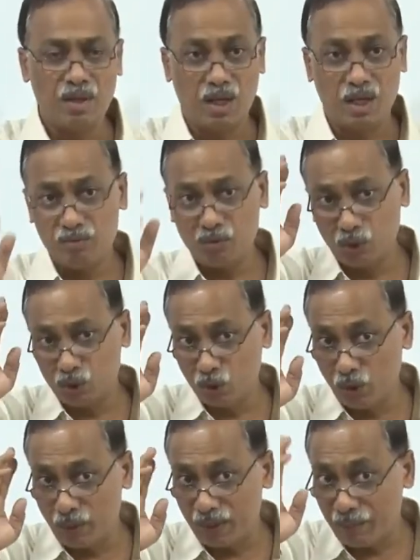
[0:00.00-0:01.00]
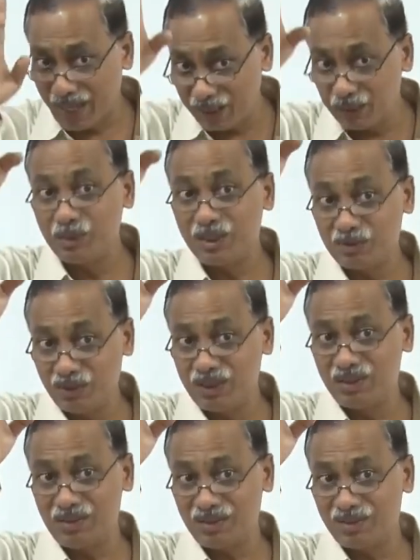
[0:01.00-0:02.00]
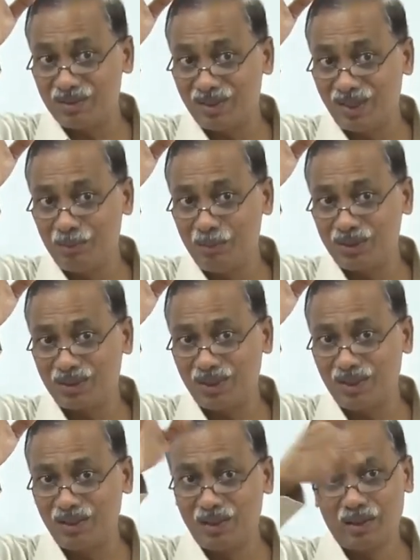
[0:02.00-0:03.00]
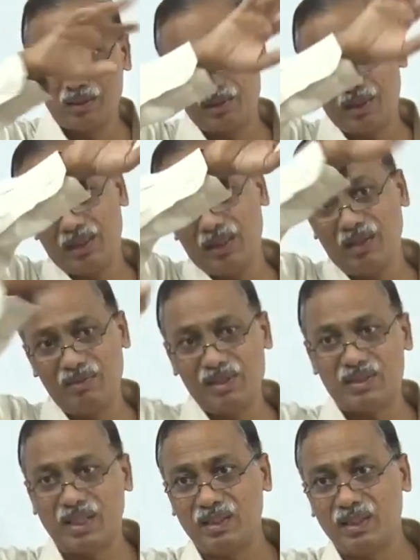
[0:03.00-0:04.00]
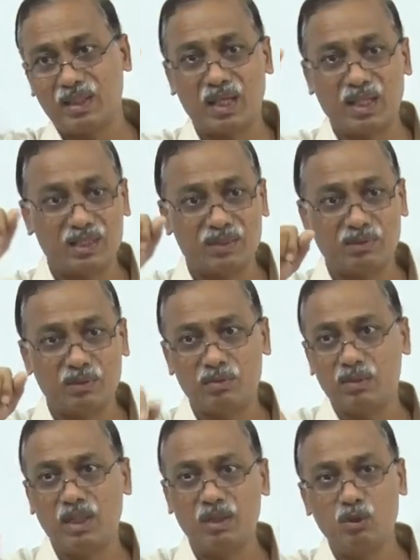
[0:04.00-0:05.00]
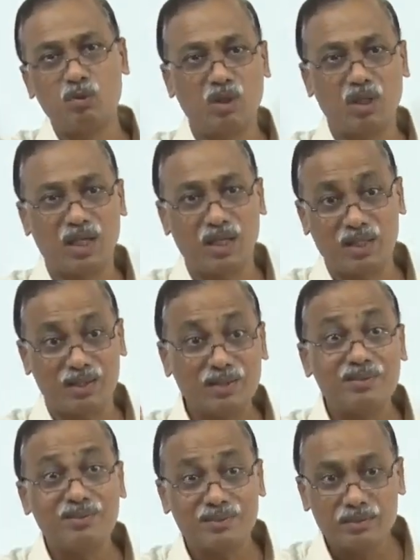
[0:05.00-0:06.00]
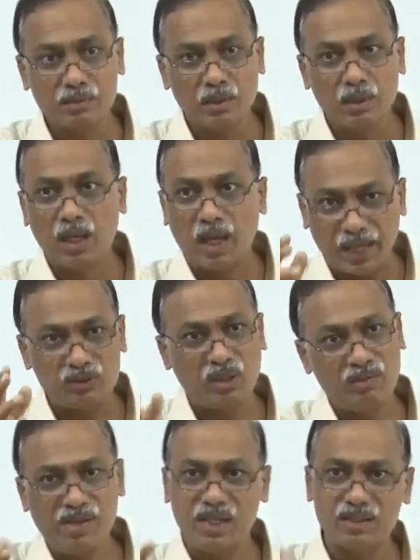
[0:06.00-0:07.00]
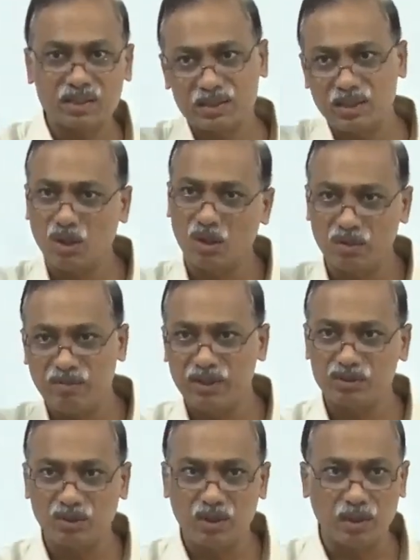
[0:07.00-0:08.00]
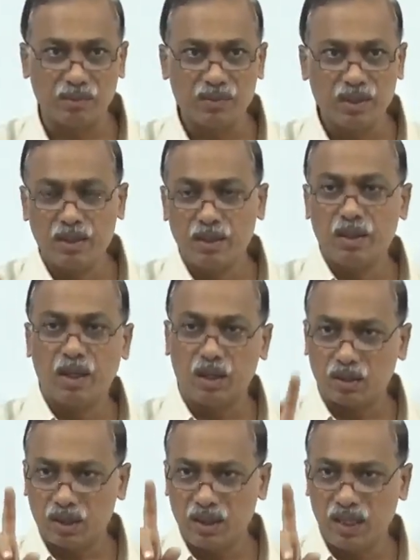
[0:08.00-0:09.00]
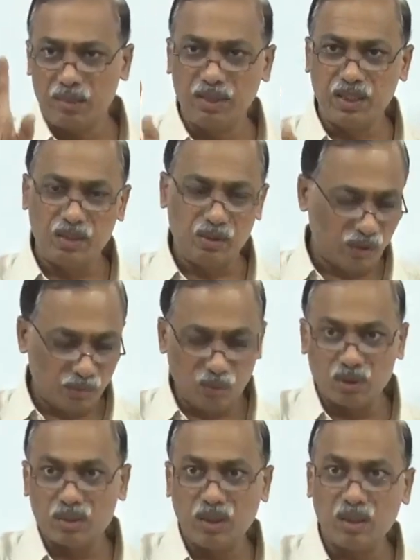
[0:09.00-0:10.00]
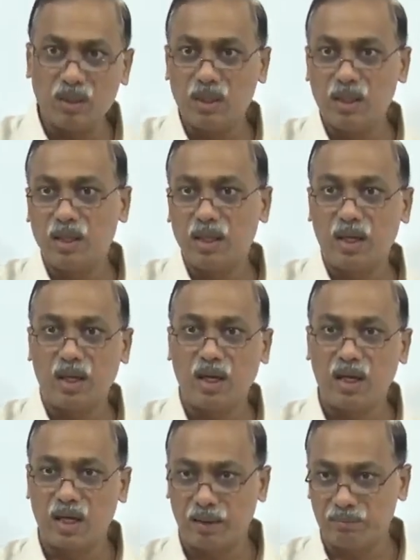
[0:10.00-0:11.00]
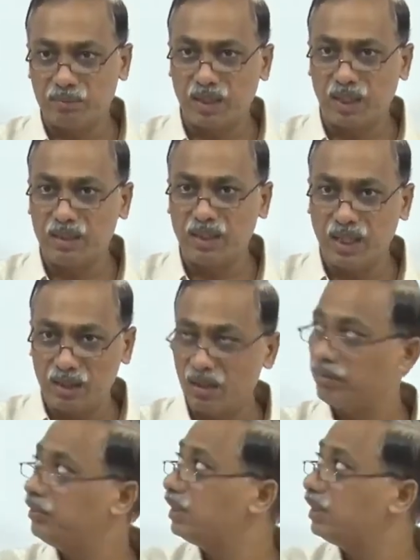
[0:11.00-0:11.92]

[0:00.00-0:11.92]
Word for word: And if you want to go by management's vision, and mission then they will set the targets for you then you will not like it. Actually we are discussing conflicts only. Okay, let me tell you one more thing uh, at the end of